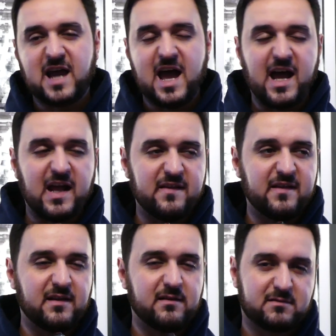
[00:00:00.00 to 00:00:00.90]
and
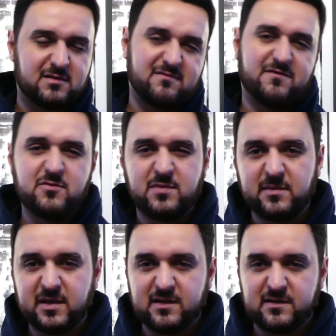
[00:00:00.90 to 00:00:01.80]
a few
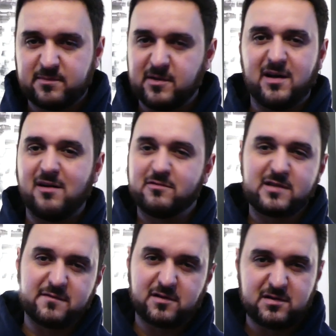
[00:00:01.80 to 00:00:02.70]
BBs, but I'm
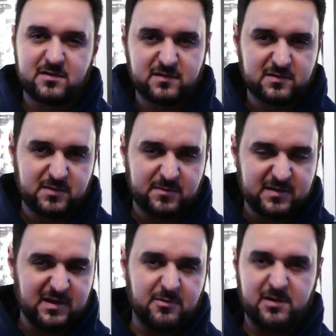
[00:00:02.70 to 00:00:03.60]
never going to use those
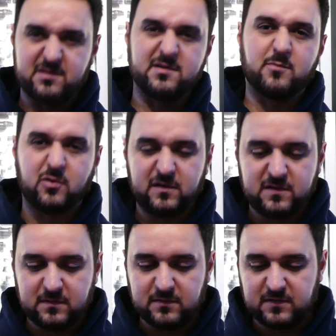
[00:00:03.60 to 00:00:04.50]
BBs anyway because they're
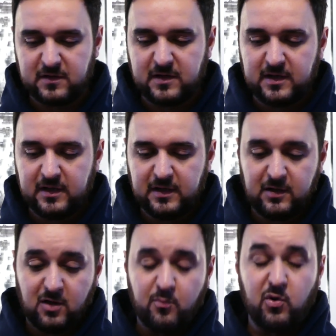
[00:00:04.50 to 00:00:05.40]
.2s.
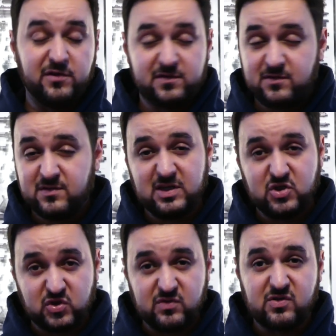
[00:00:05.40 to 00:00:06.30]
On .2s it
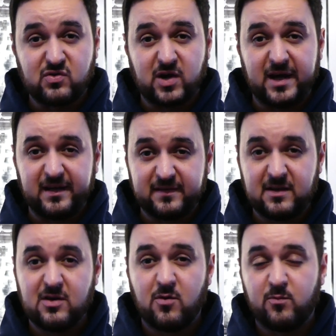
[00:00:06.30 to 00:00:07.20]
shoots great,
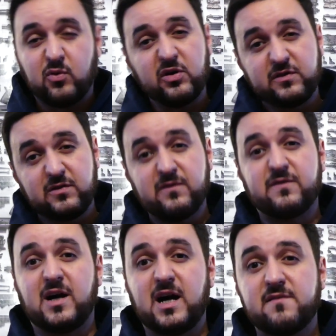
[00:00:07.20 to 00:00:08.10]
on
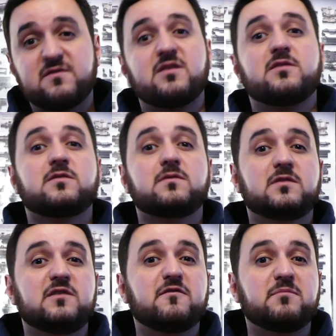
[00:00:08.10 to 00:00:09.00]
.25s it
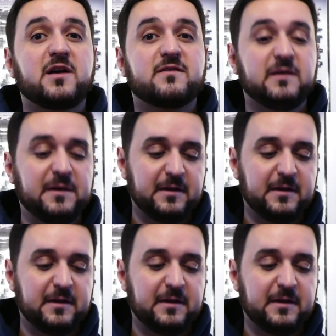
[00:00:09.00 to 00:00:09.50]
shoots even better.